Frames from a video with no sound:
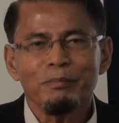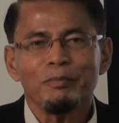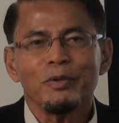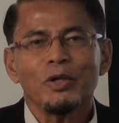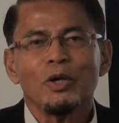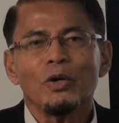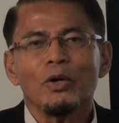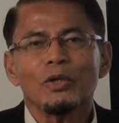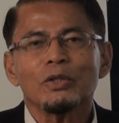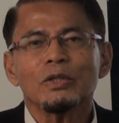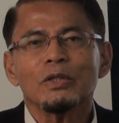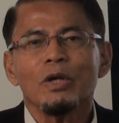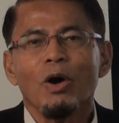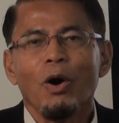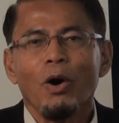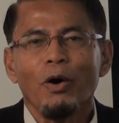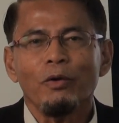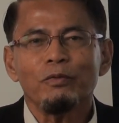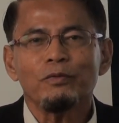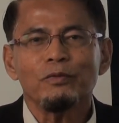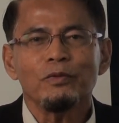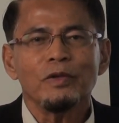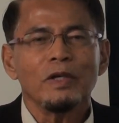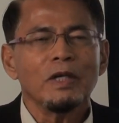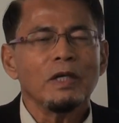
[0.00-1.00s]
because
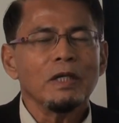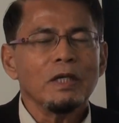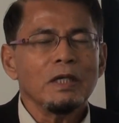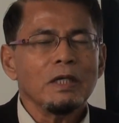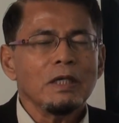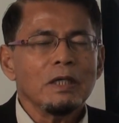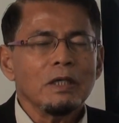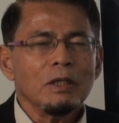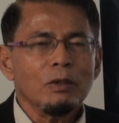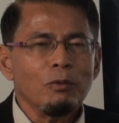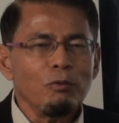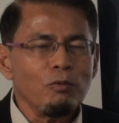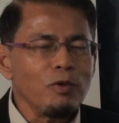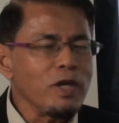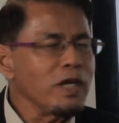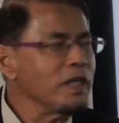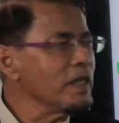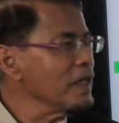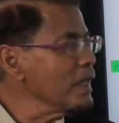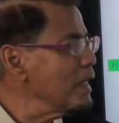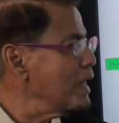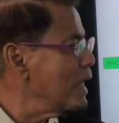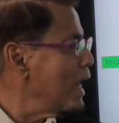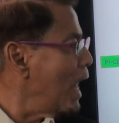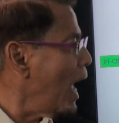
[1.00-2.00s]
of we
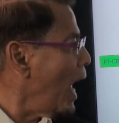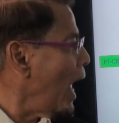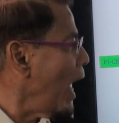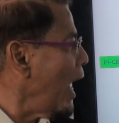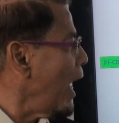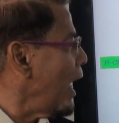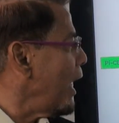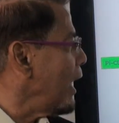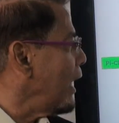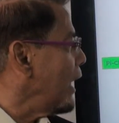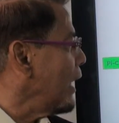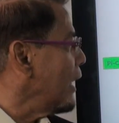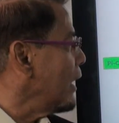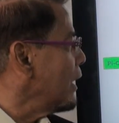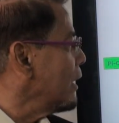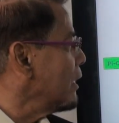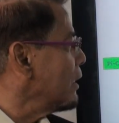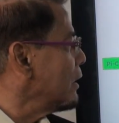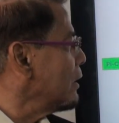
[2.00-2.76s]
deny